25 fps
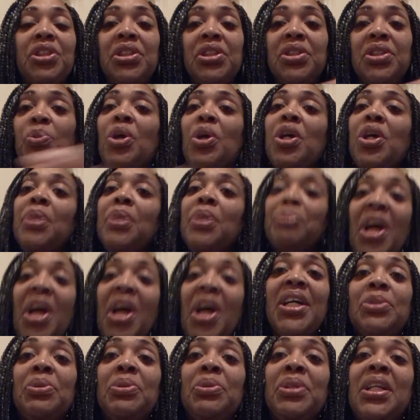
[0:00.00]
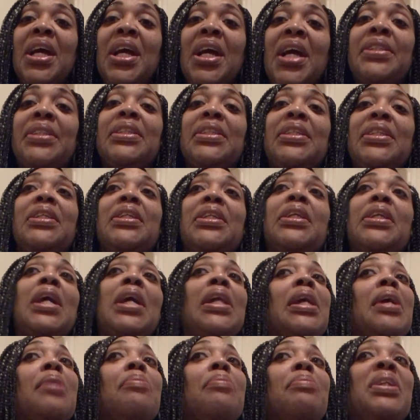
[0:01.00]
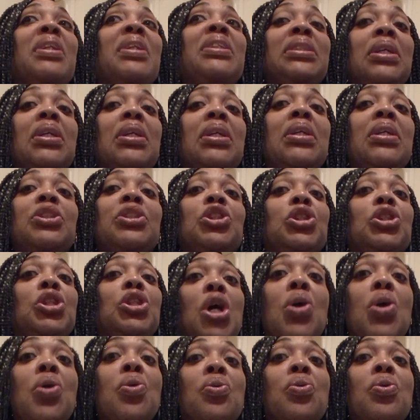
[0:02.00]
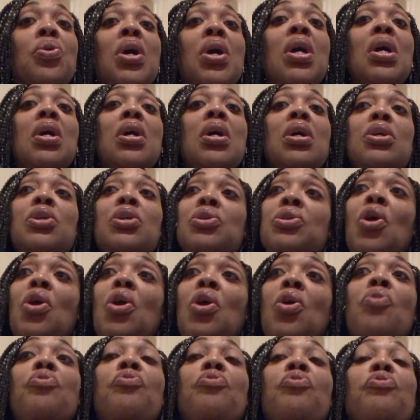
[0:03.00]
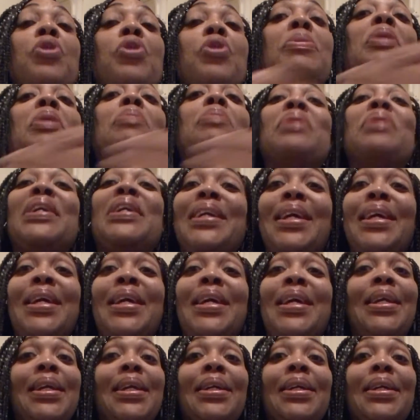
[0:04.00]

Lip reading: Which is what my husband and I did, and I let my sons know, from the beginning,